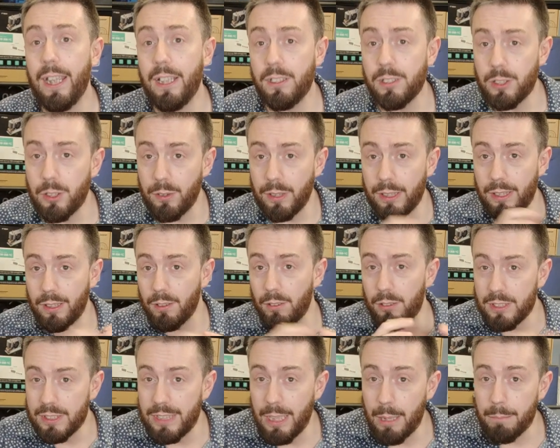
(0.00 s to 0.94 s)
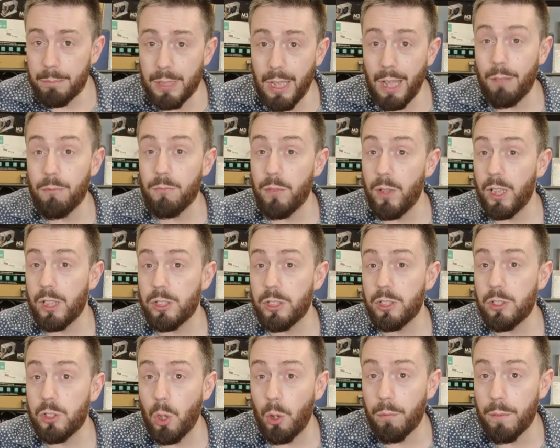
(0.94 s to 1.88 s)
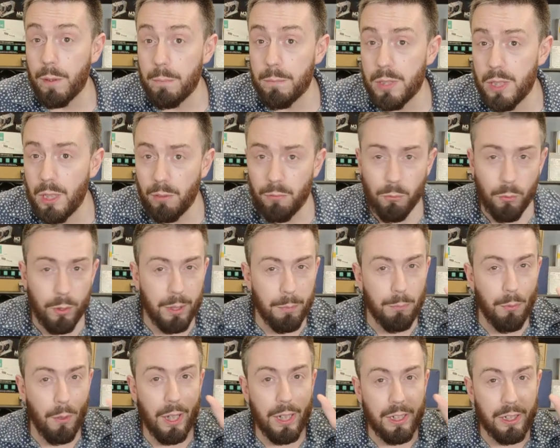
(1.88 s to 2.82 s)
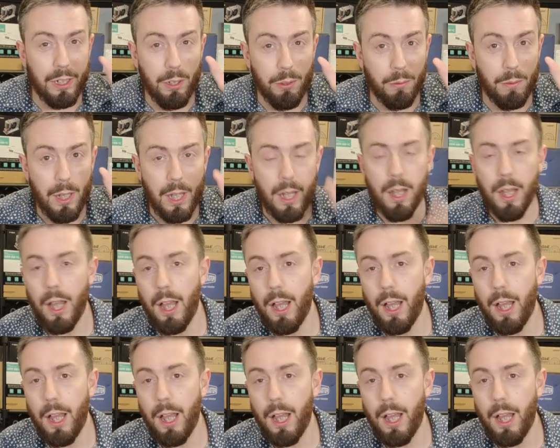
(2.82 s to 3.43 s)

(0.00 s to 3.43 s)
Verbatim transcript: into little zipped up versions of themselves with a brand new